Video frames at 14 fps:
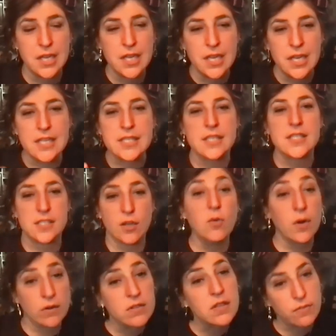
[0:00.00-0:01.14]
is it still
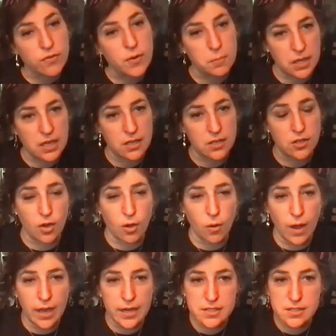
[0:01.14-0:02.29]
worth it for me? You know,
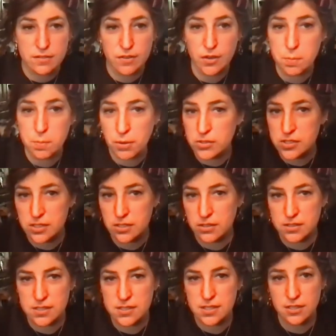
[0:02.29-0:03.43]
and it's a very personal
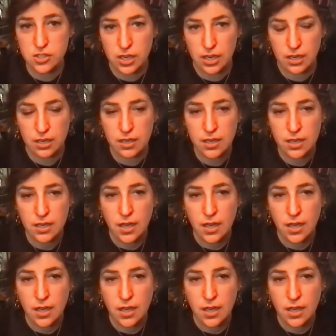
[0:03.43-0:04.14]
decision.